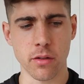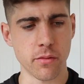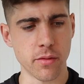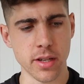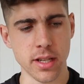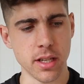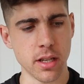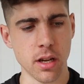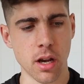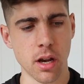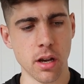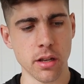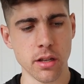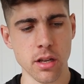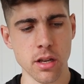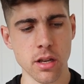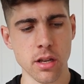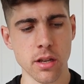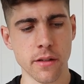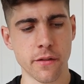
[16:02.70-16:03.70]
country
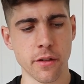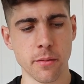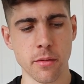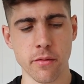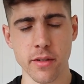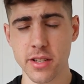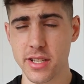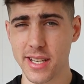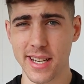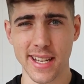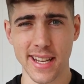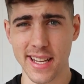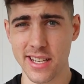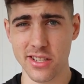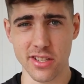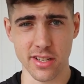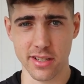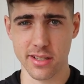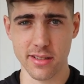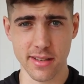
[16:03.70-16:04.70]
you're from originally,
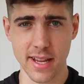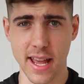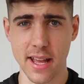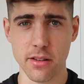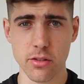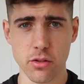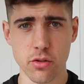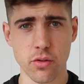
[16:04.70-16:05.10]
and just yeah,